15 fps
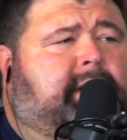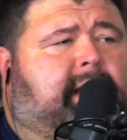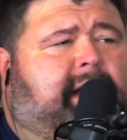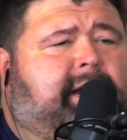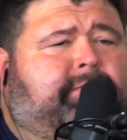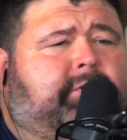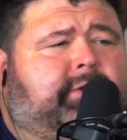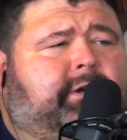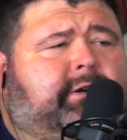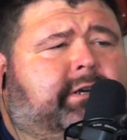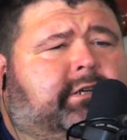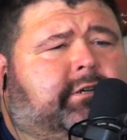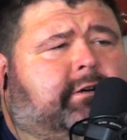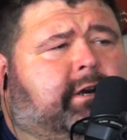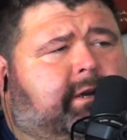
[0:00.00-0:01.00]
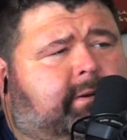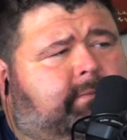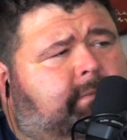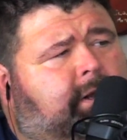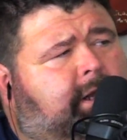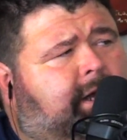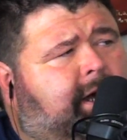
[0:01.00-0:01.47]
going to be live on their
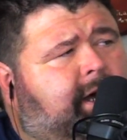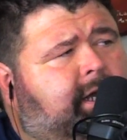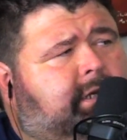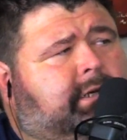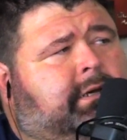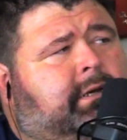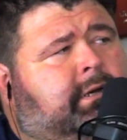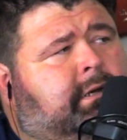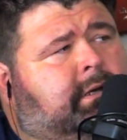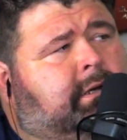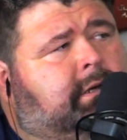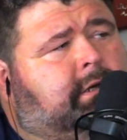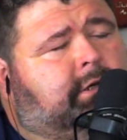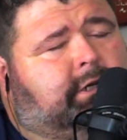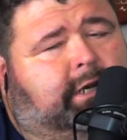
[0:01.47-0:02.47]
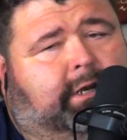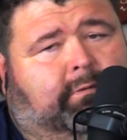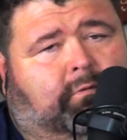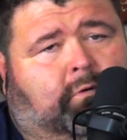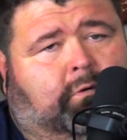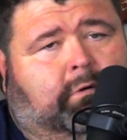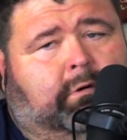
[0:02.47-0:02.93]
Instagram a lot. Yeah, I'm
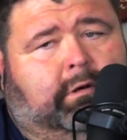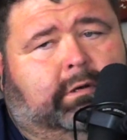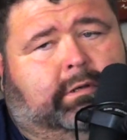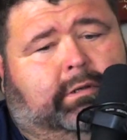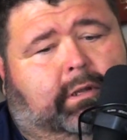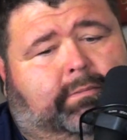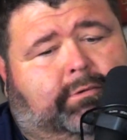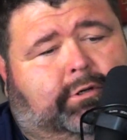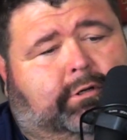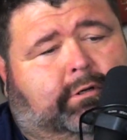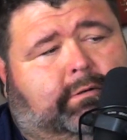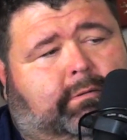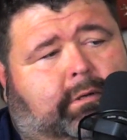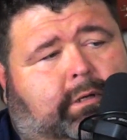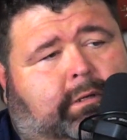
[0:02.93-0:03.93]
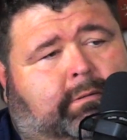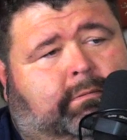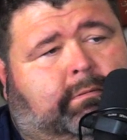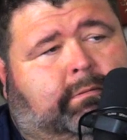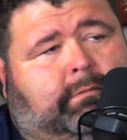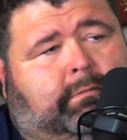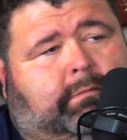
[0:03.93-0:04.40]
Chad sure. Ward, and I'm sure uh,
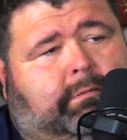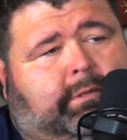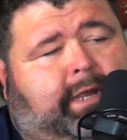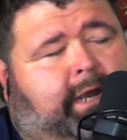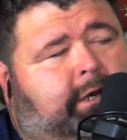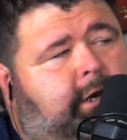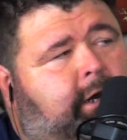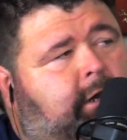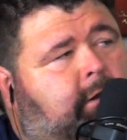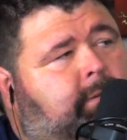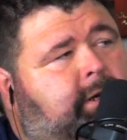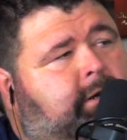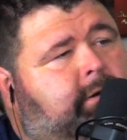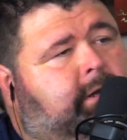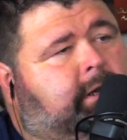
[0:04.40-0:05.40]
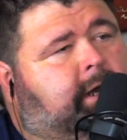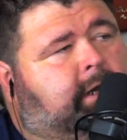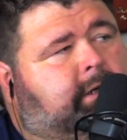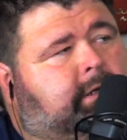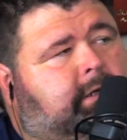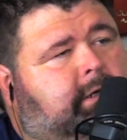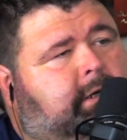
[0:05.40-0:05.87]
Danielle will be doing a
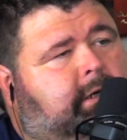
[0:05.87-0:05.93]
lot of